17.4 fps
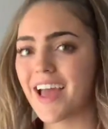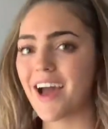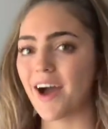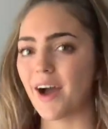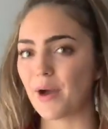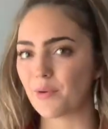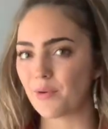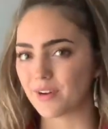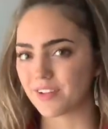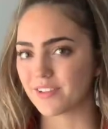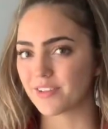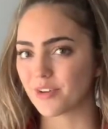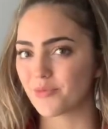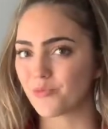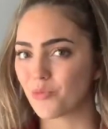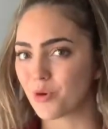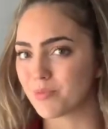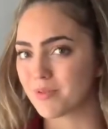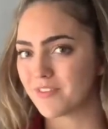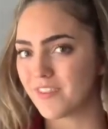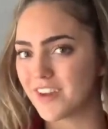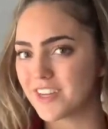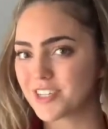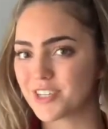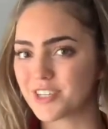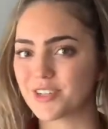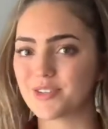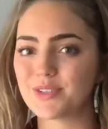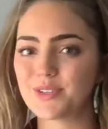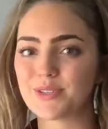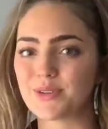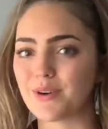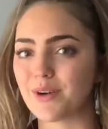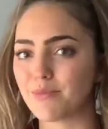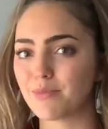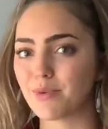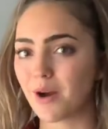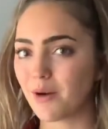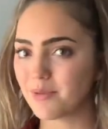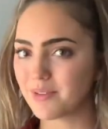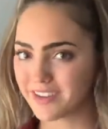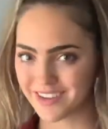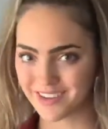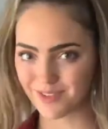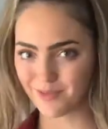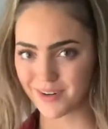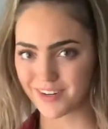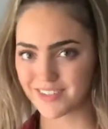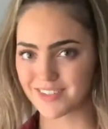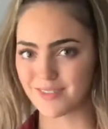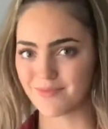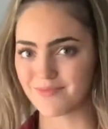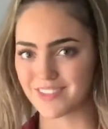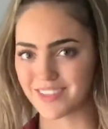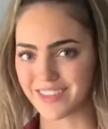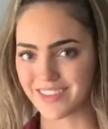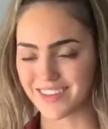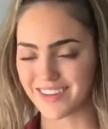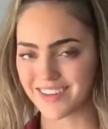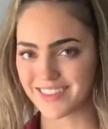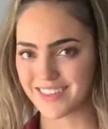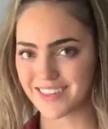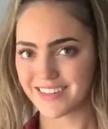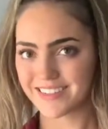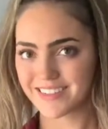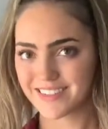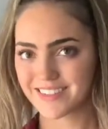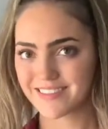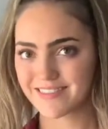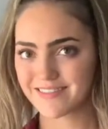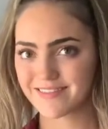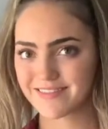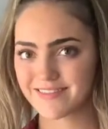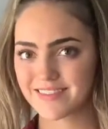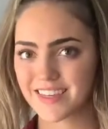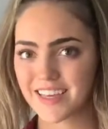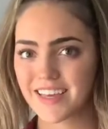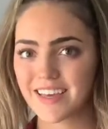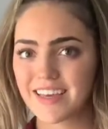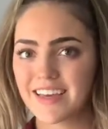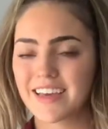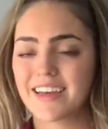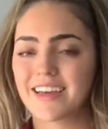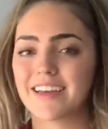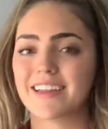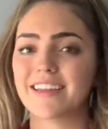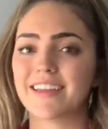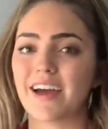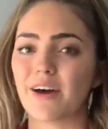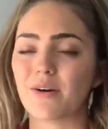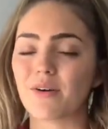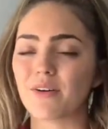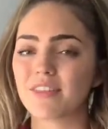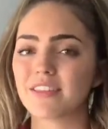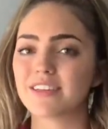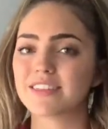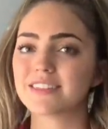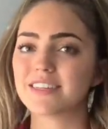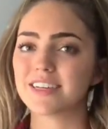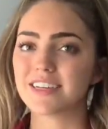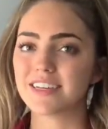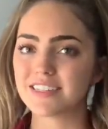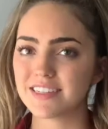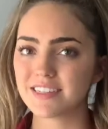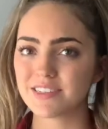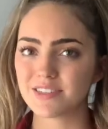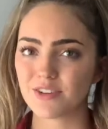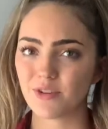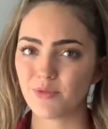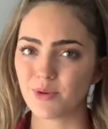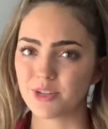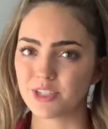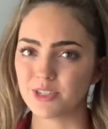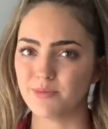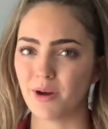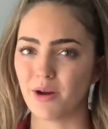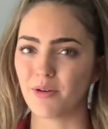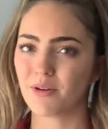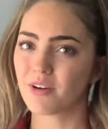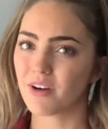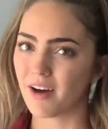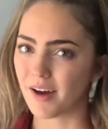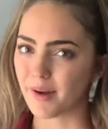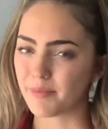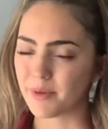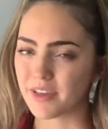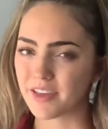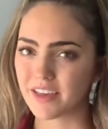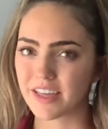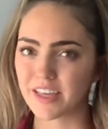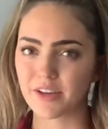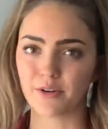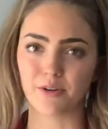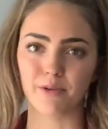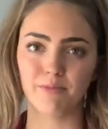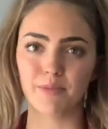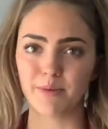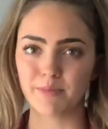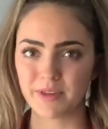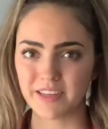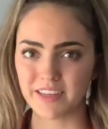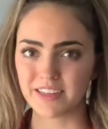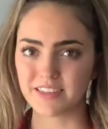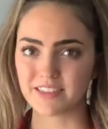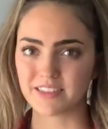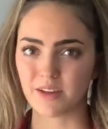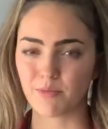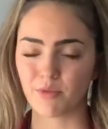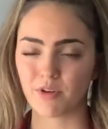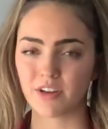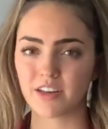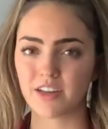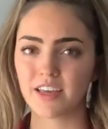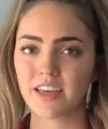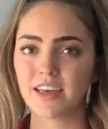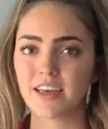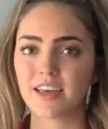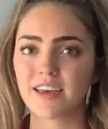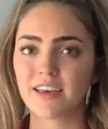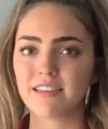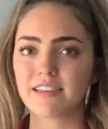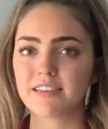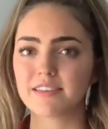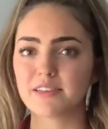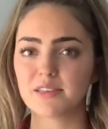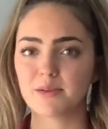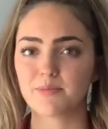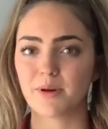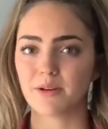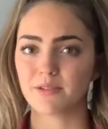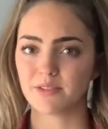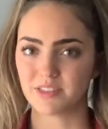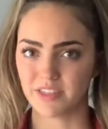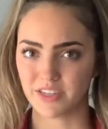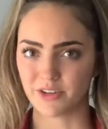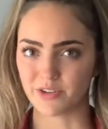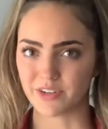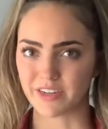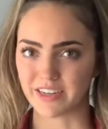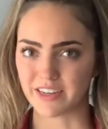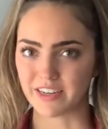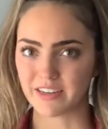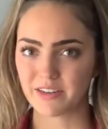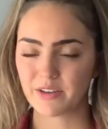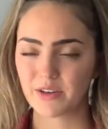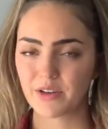I want to look more professional, so I'm probably going to wear something like this. Now, this isn't so much about copying or mimicking someone. This is about synchrony,